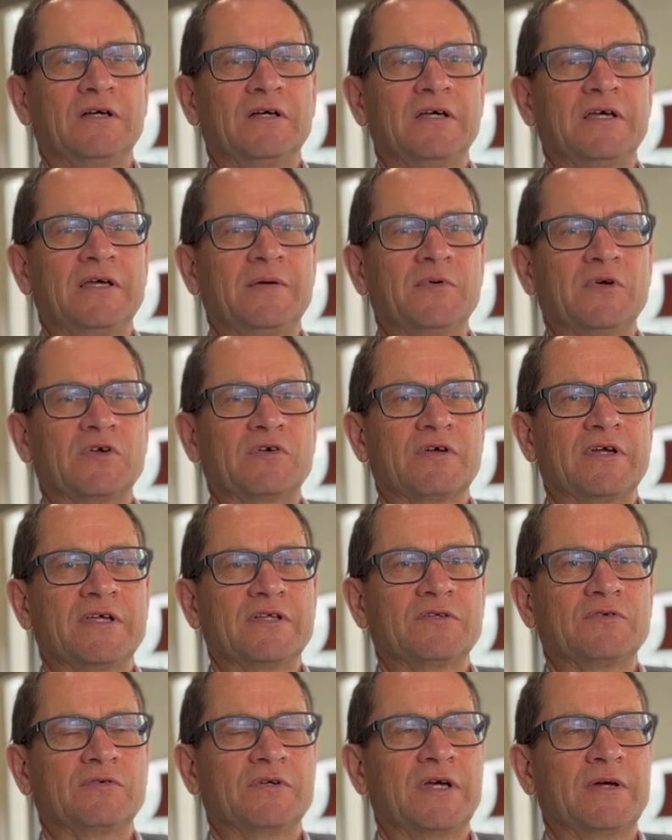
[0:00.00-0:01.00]

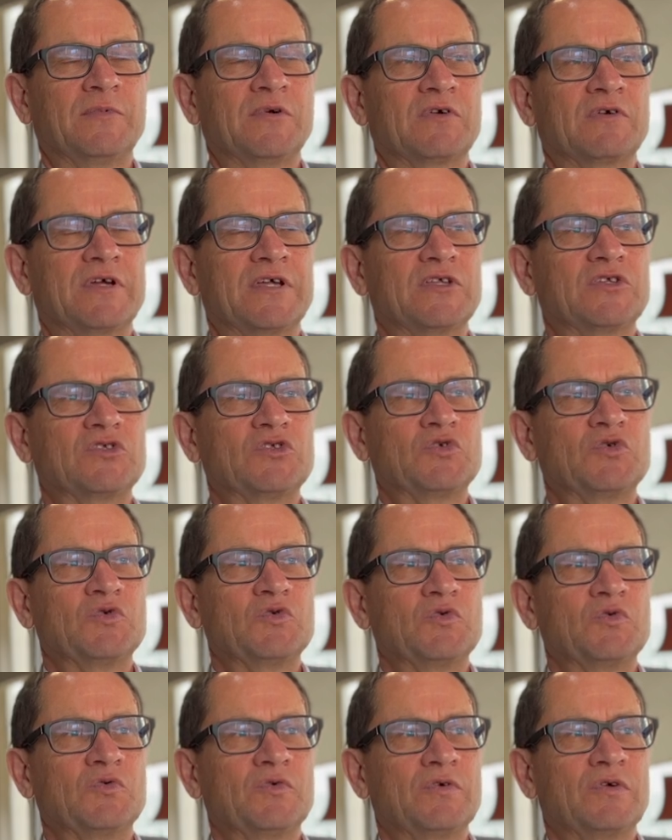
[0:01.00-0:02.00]
emigrate to
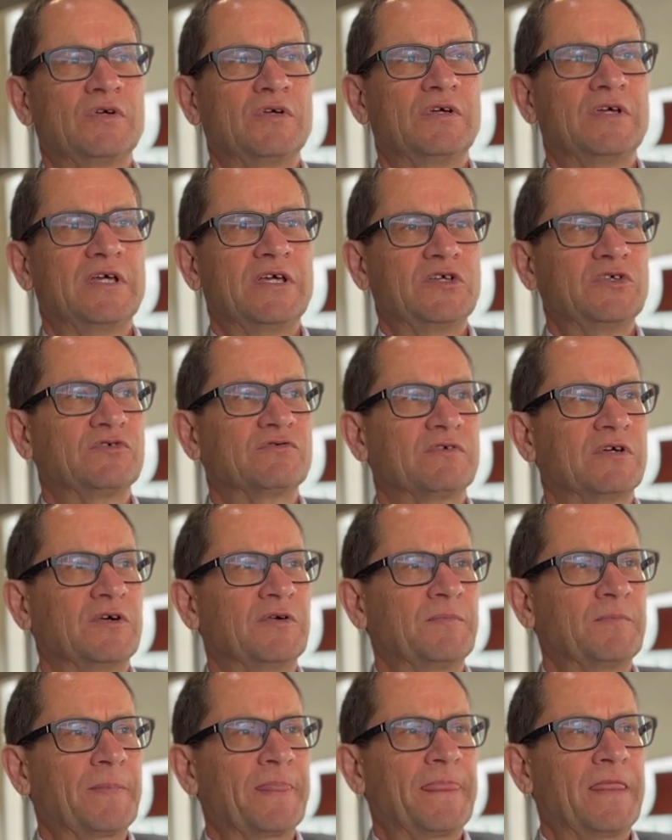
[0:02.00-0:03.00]
Israel,
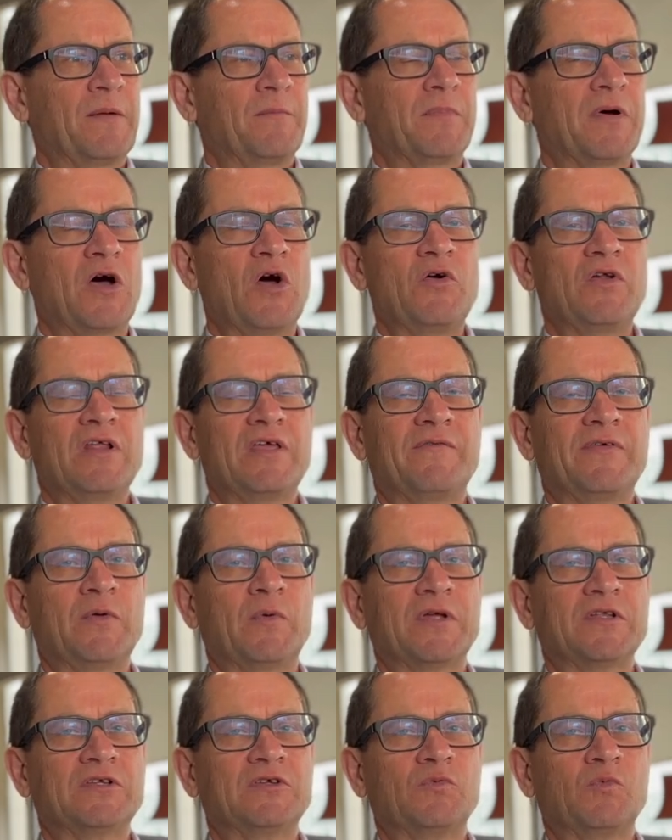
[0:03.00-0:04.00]
but only if he
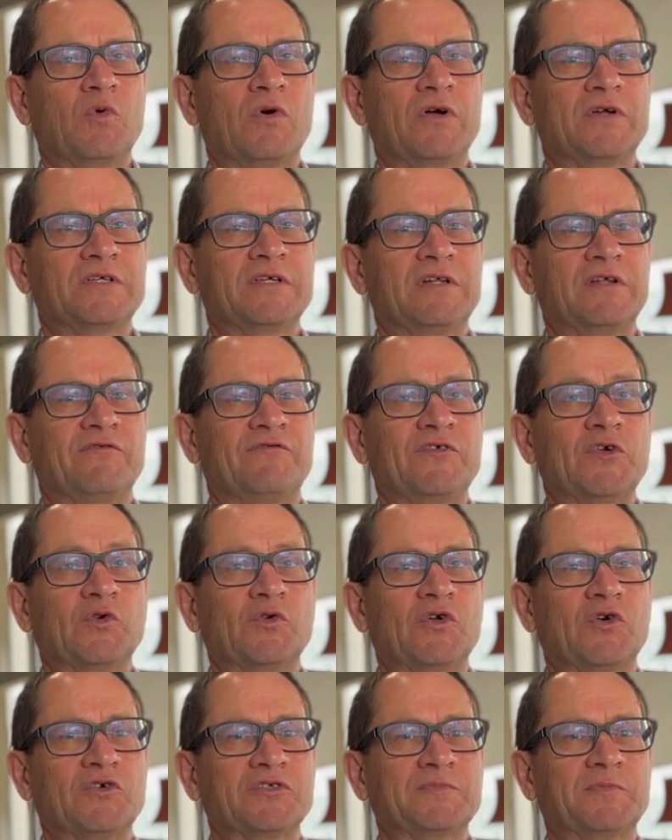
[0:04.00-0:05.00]
went and worked in a field
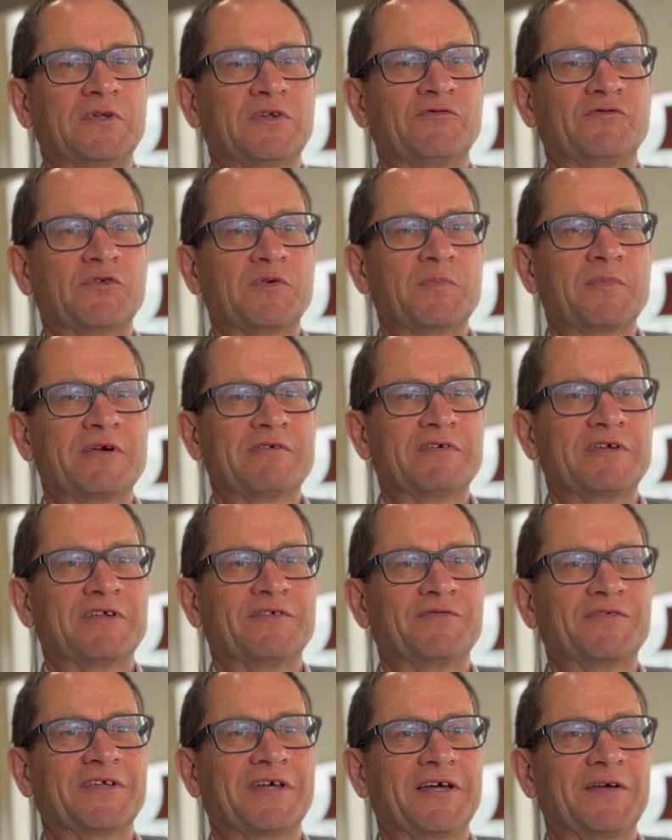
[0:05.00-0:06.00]
hospital for a period
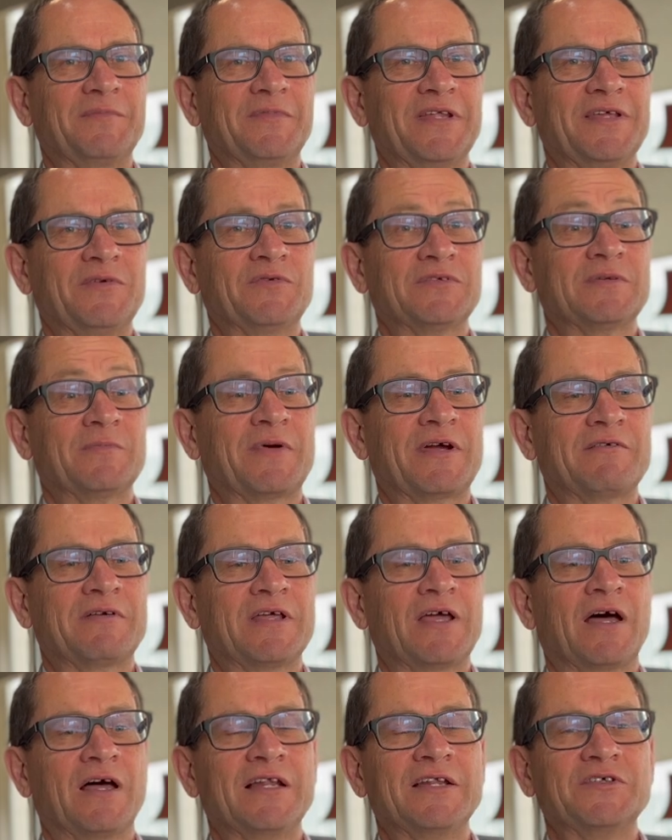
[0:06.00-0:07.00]
of time. And he was apparently
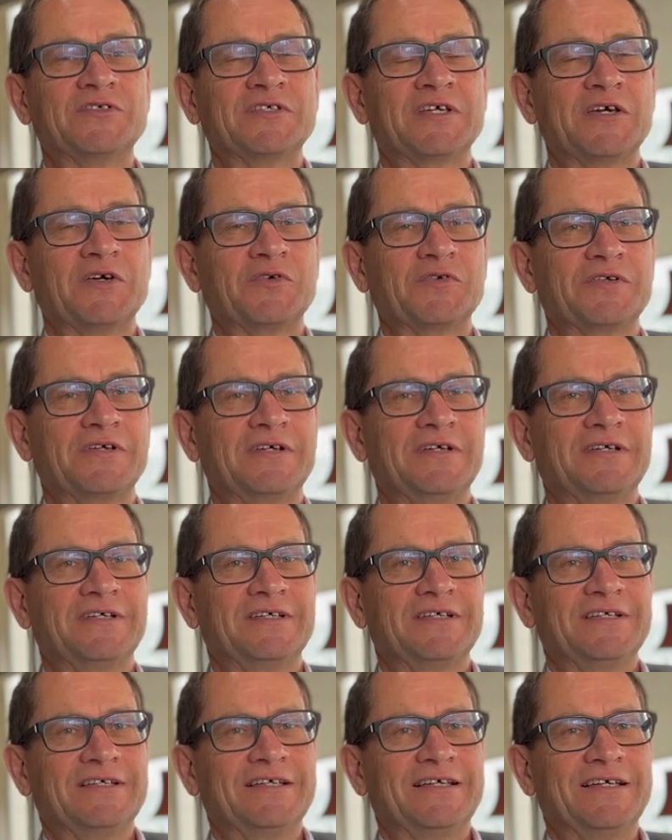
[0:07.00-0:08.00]
highly skilled,
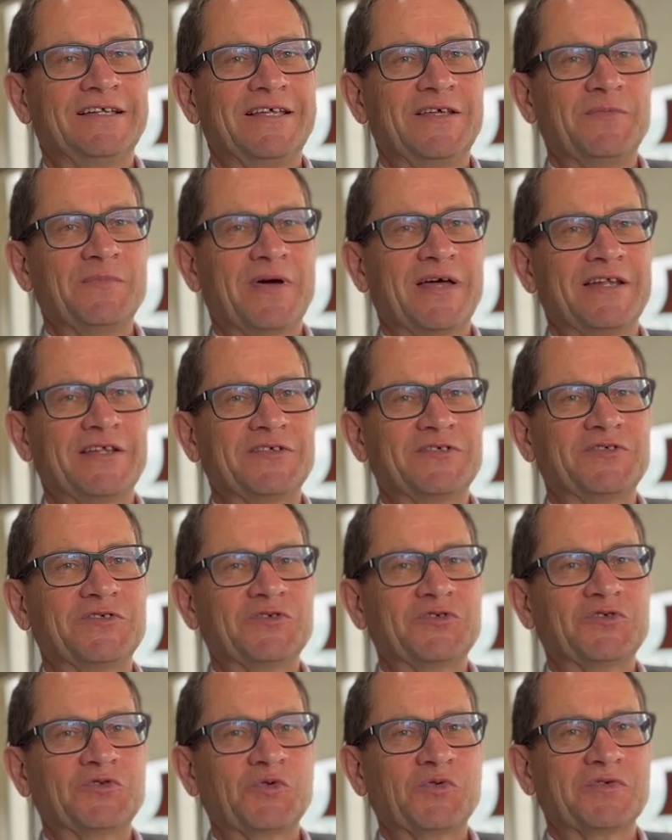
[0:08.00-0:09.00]
and he managed to
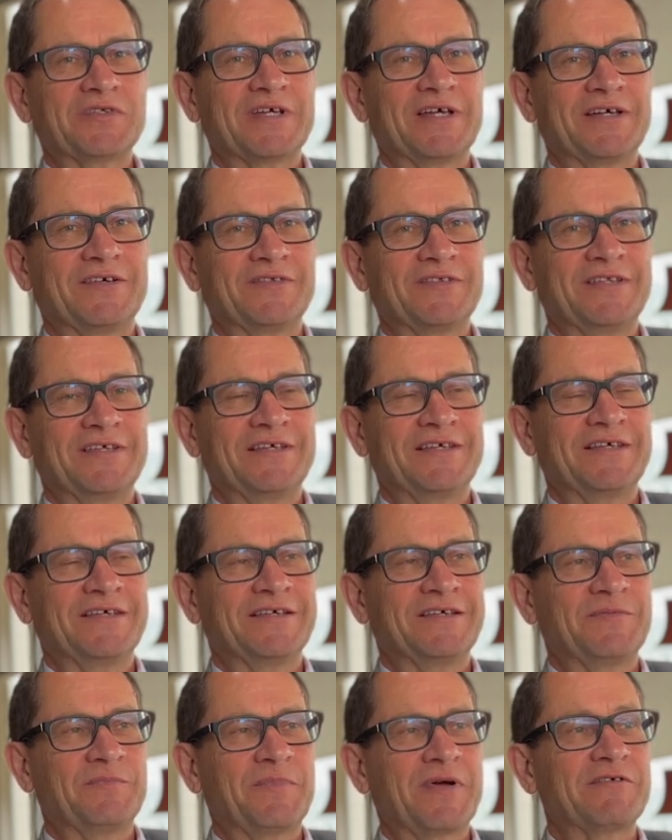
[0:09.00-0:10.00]
sort out
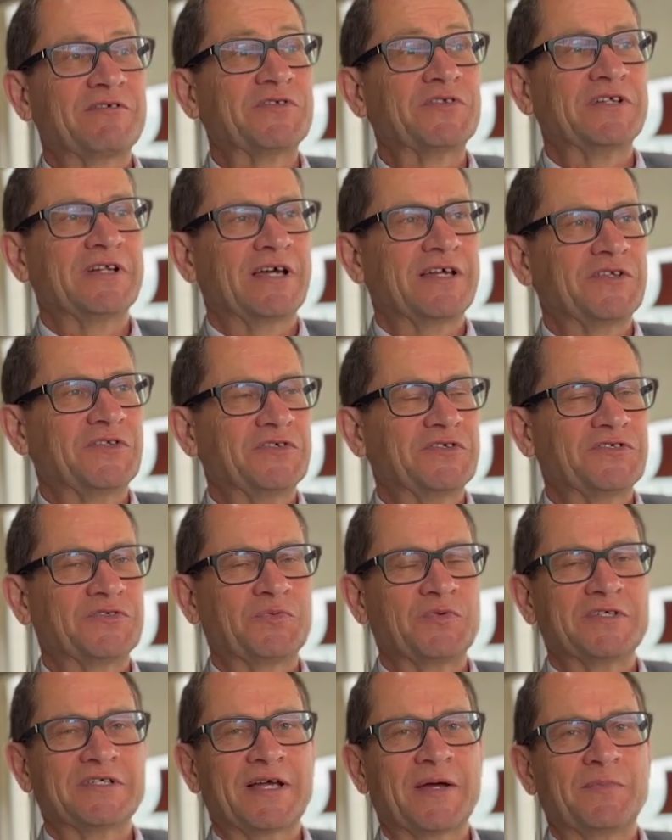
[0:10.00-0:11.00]
the peritonitis,
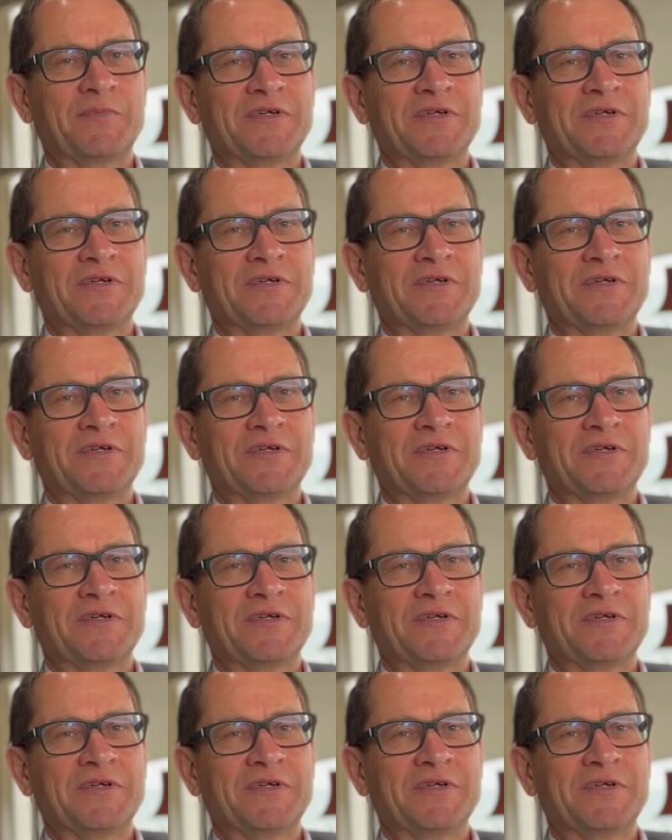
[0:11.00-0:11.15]
which happened